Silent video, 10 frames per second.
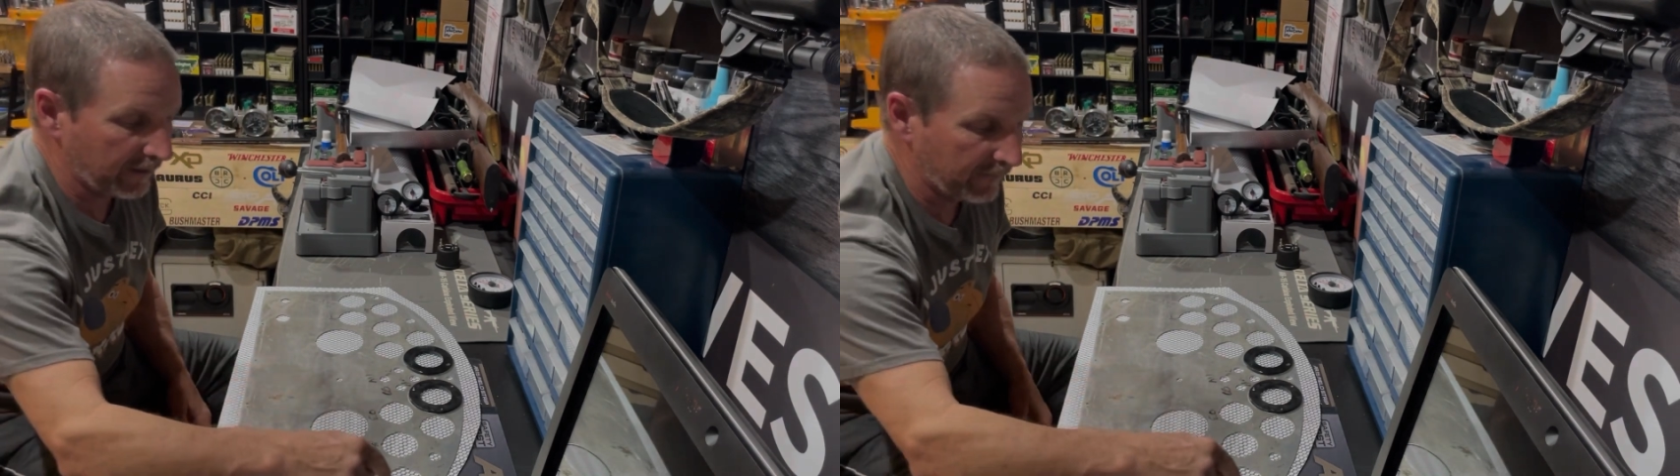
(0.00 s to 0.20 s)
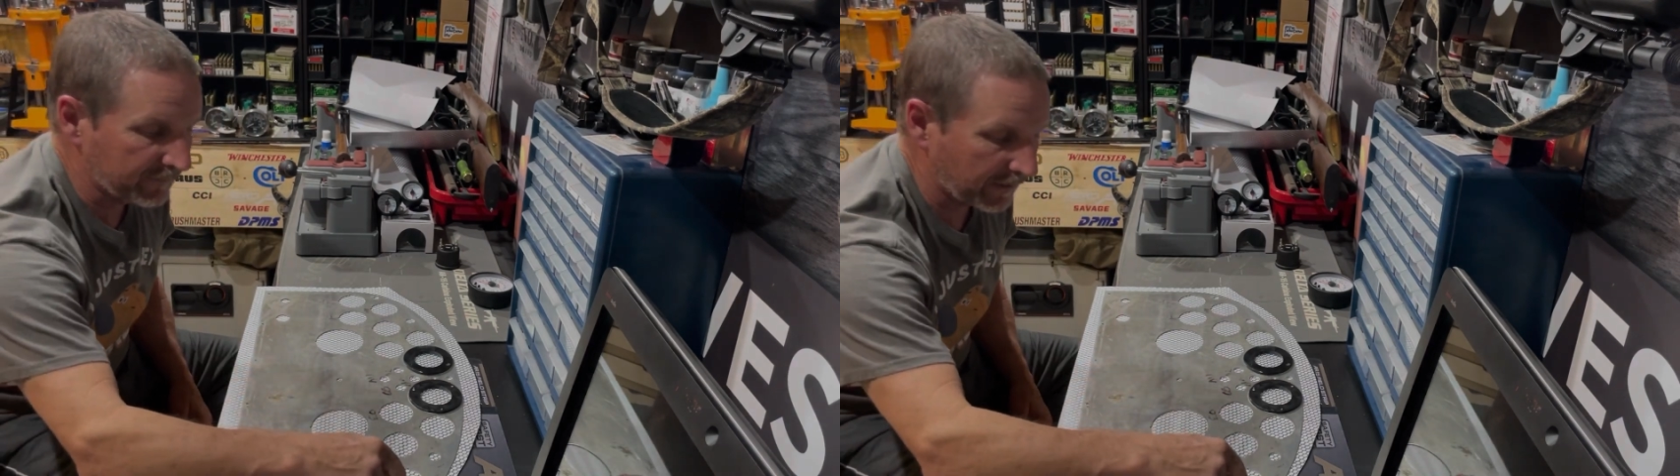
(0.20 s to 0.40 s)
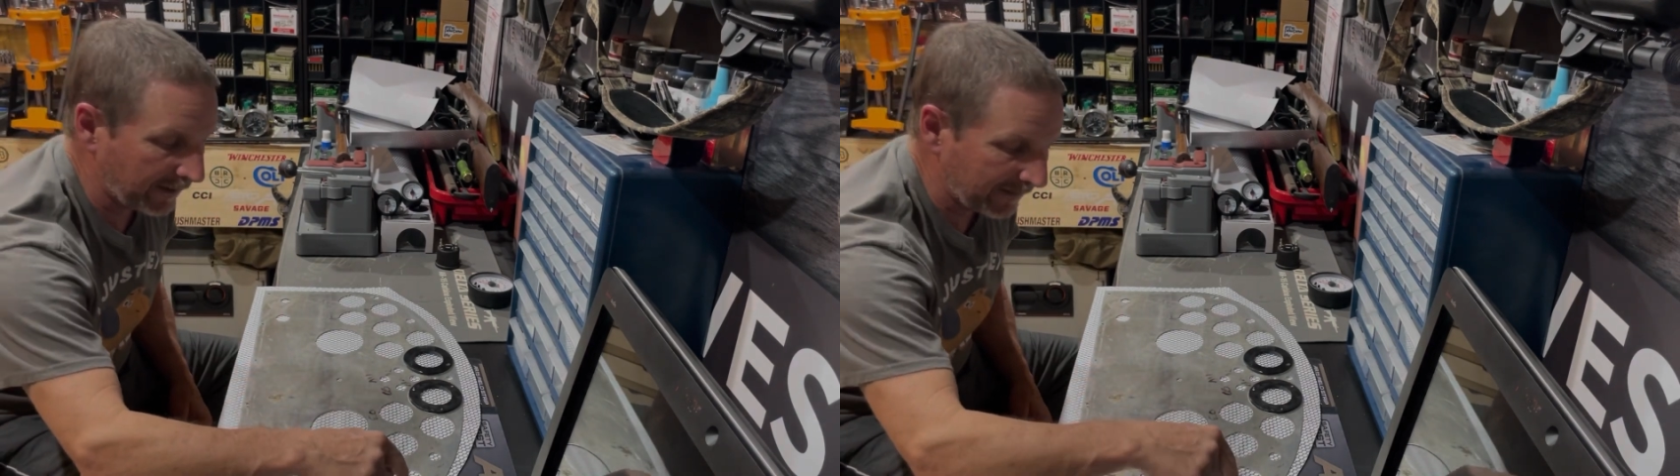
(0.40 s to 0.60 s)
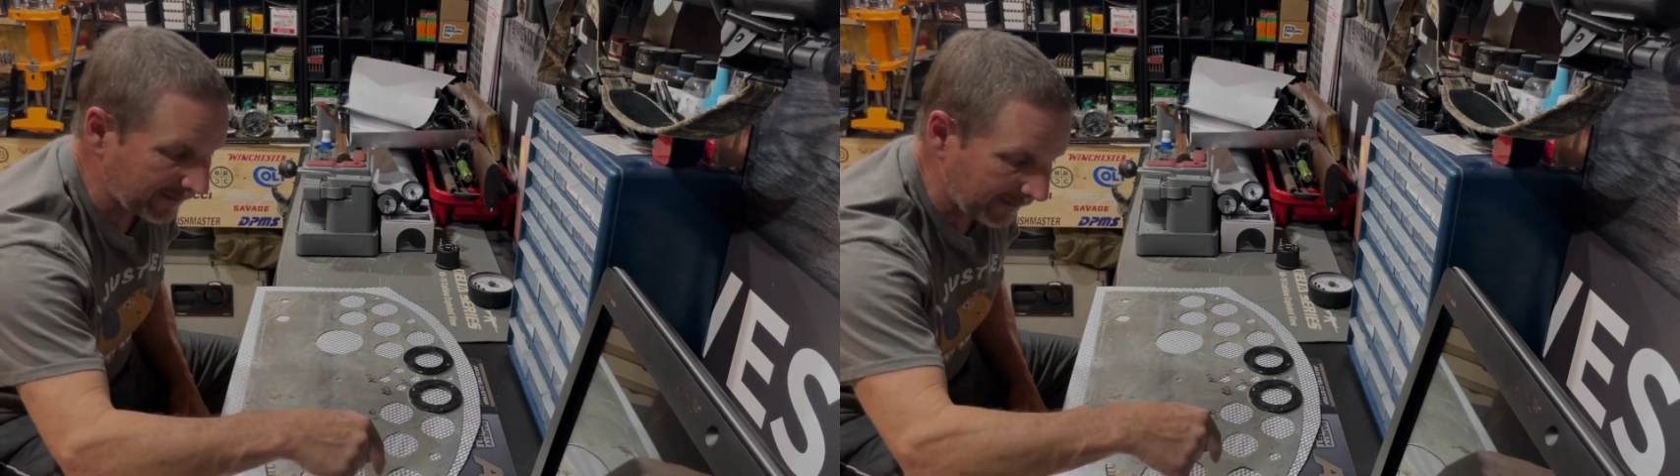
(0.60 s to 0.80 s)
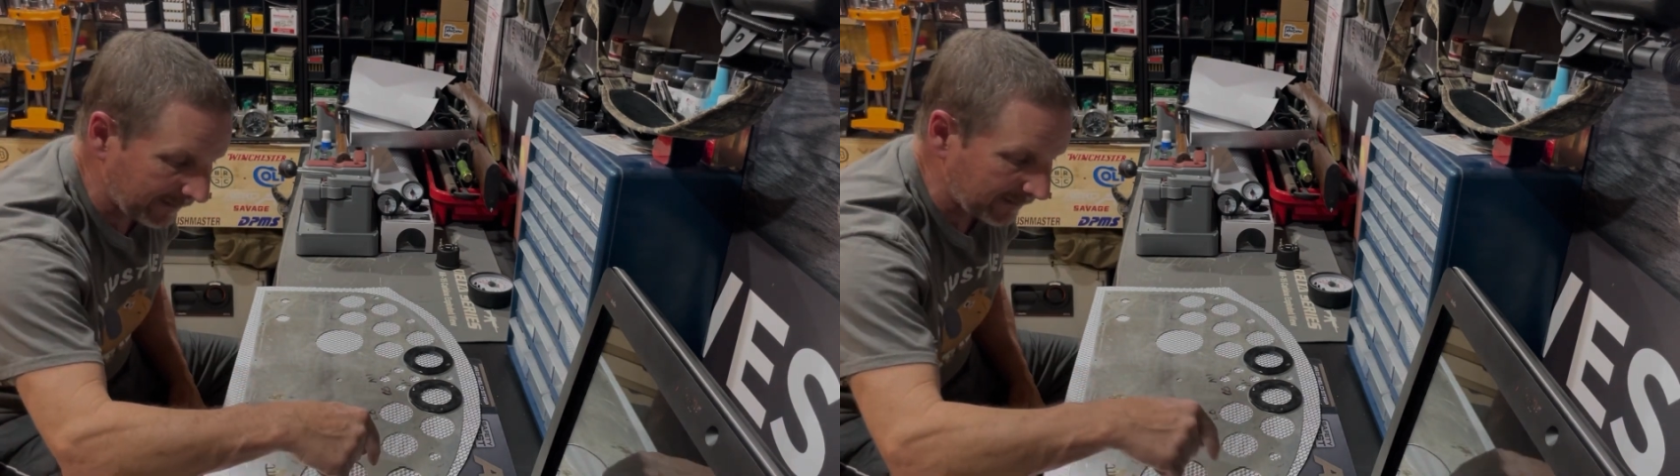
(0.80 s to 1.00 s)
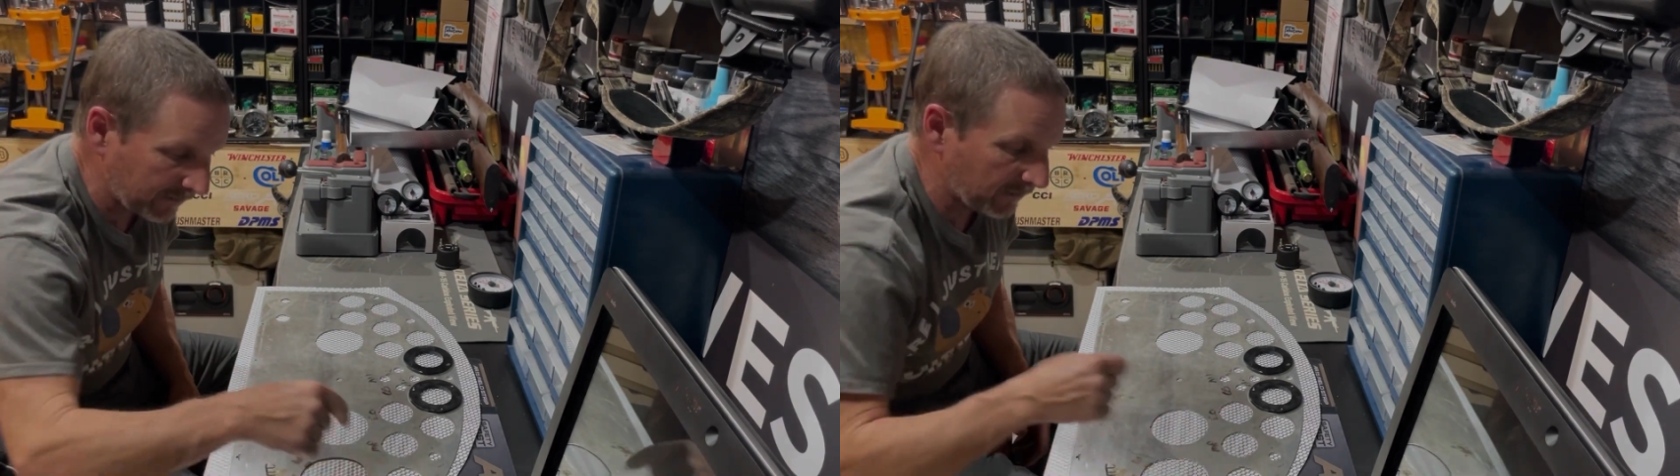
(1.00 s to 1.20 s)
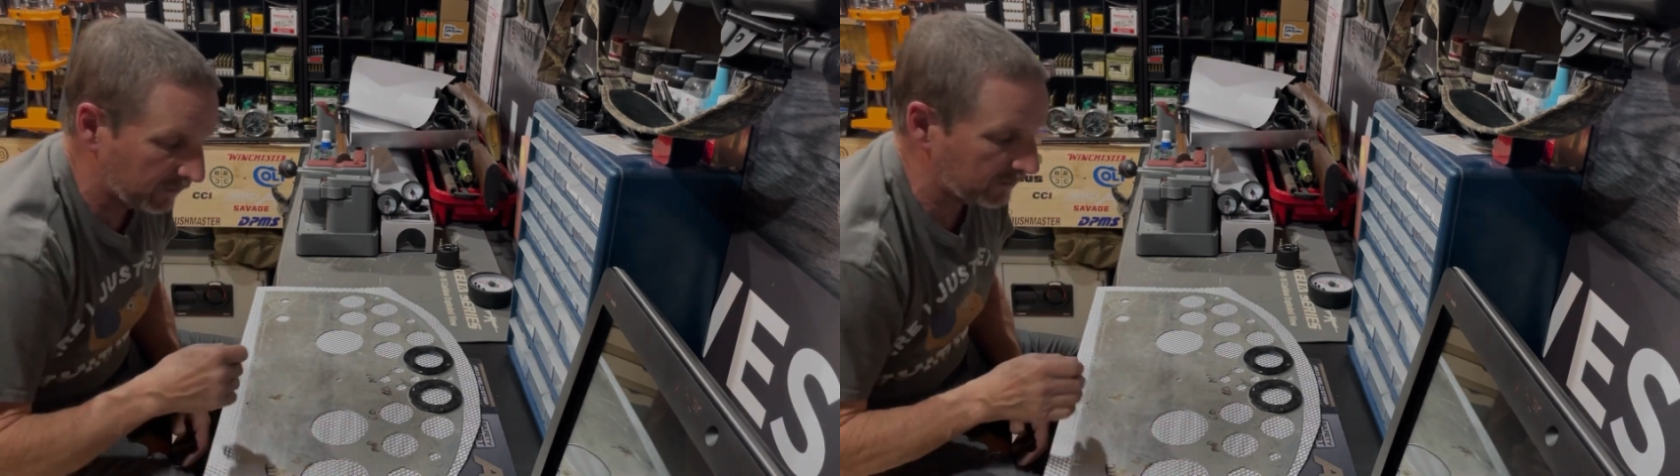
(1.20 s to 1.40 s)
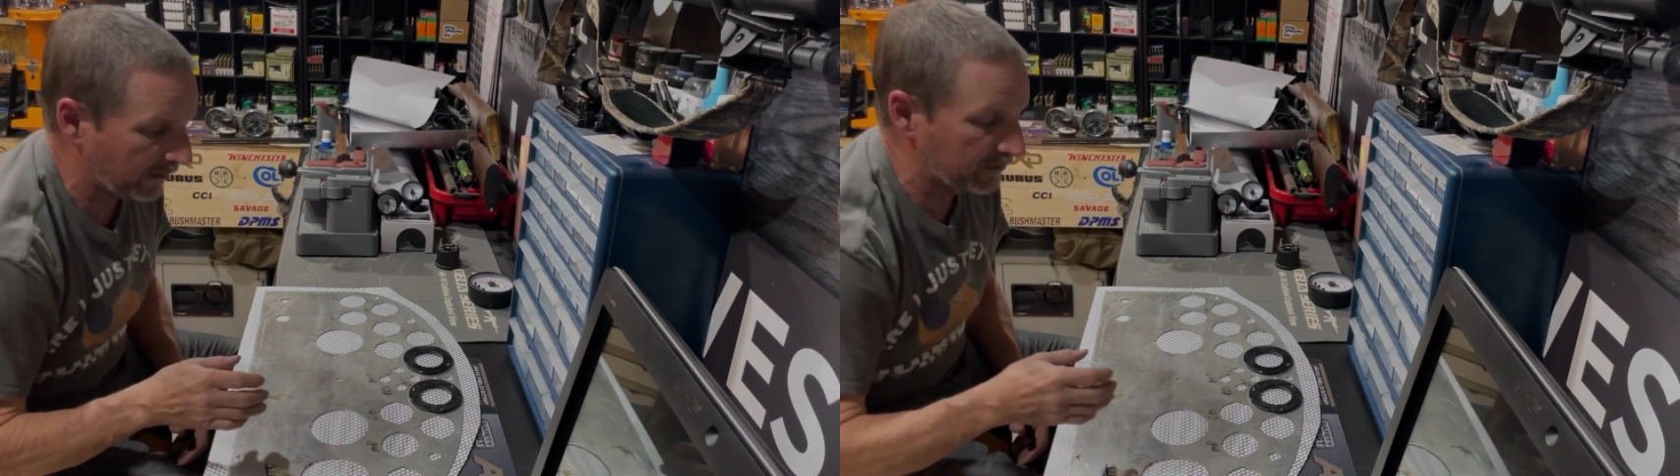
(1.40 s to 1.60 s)
of trying to cut into
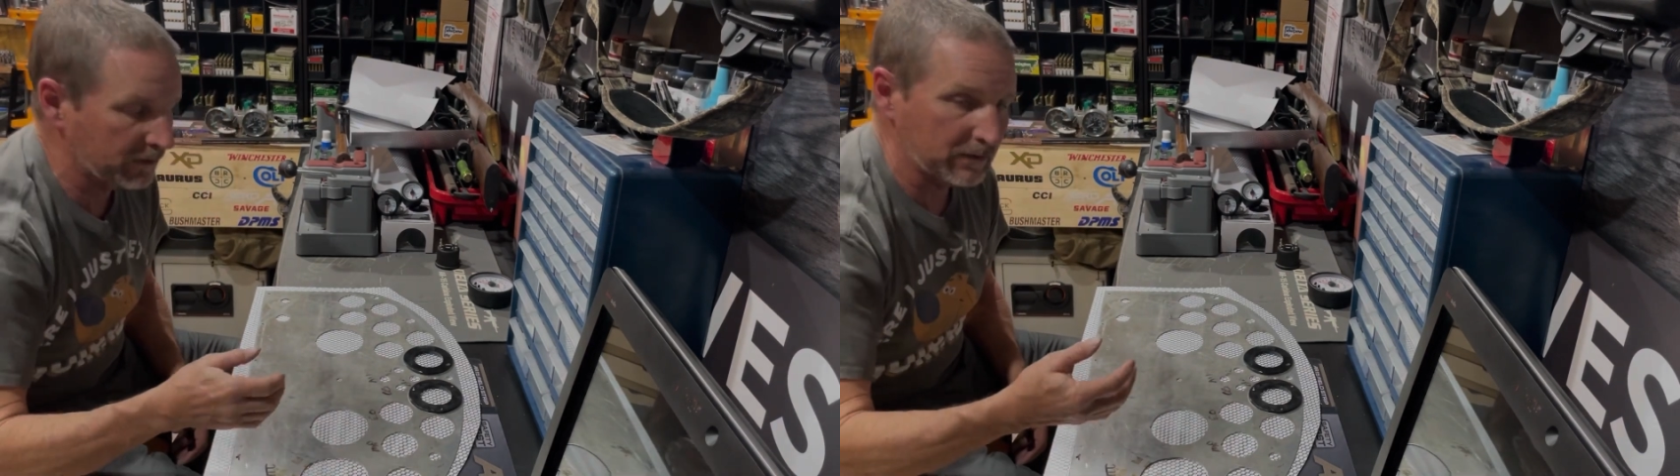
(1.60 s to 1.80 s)
those edges.